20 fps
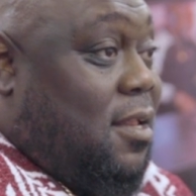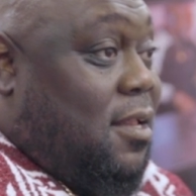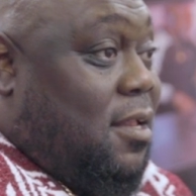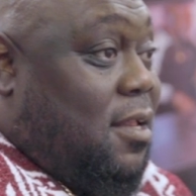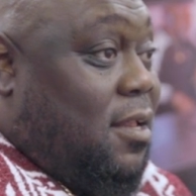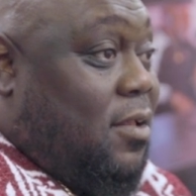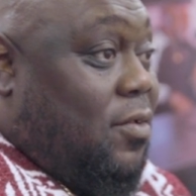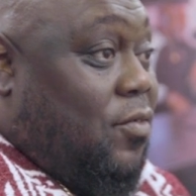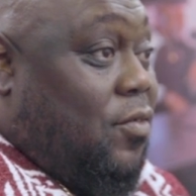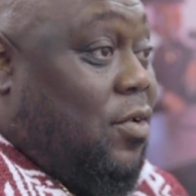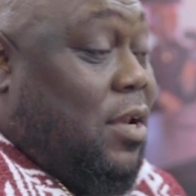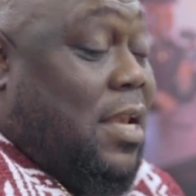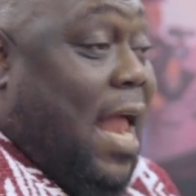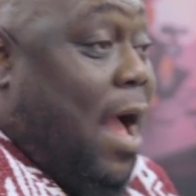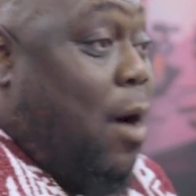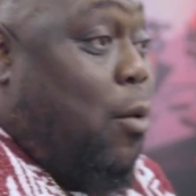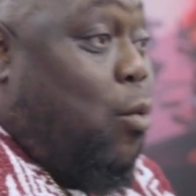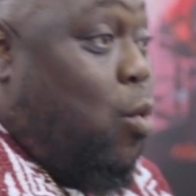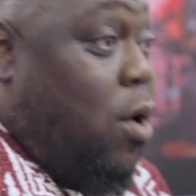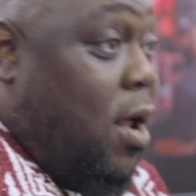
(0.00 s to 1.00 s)
That's a
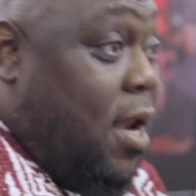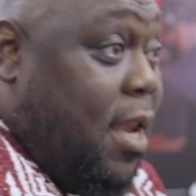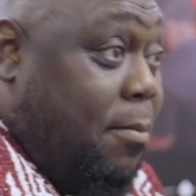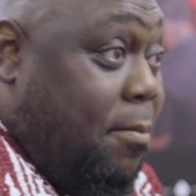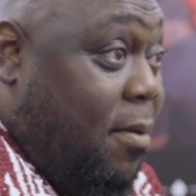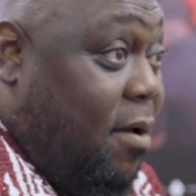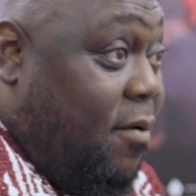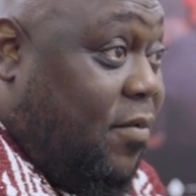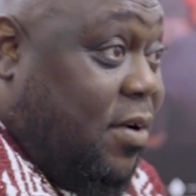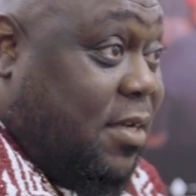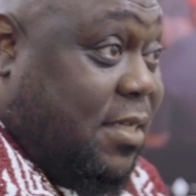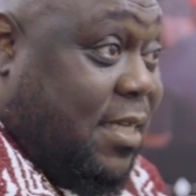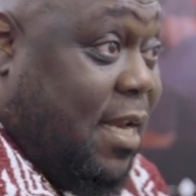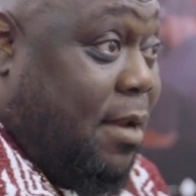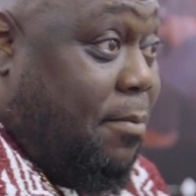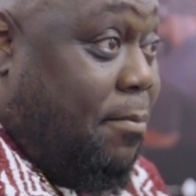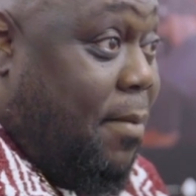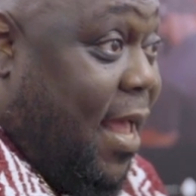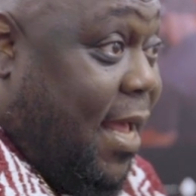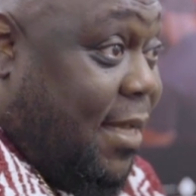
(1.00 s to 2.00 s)
lot. Not one of them
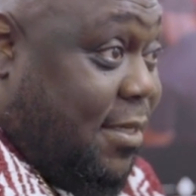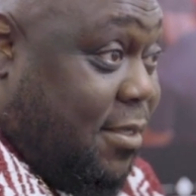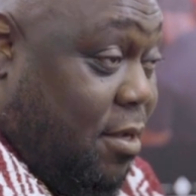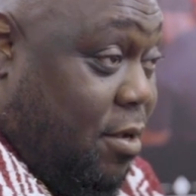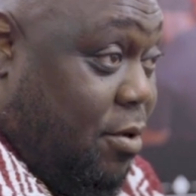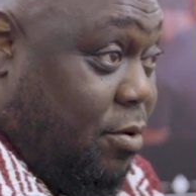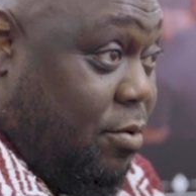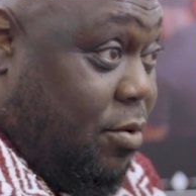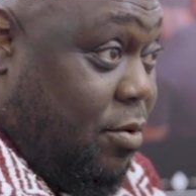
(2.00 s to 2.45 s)
had a mask